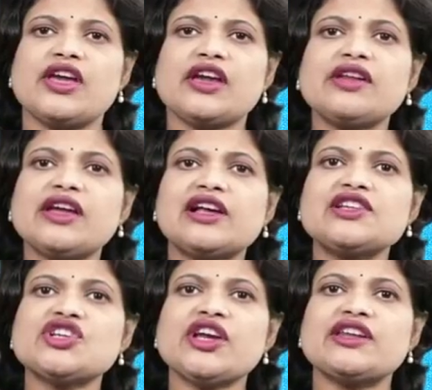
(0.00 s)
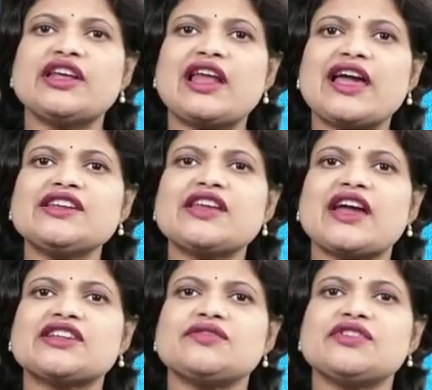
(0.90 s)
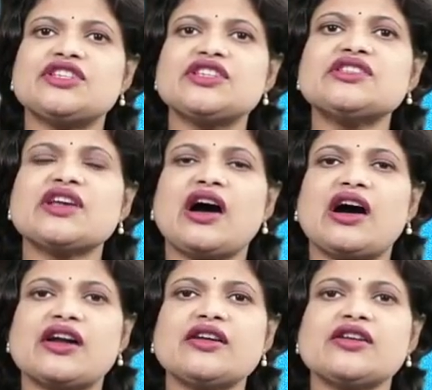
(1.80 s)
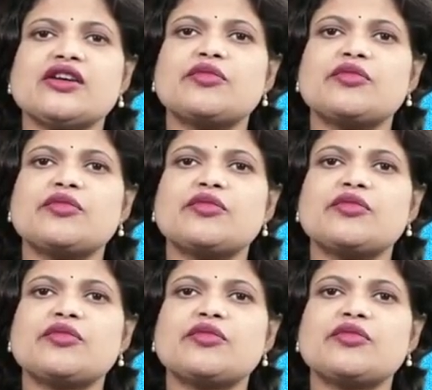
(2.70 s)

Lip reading: agriculture and allied activities are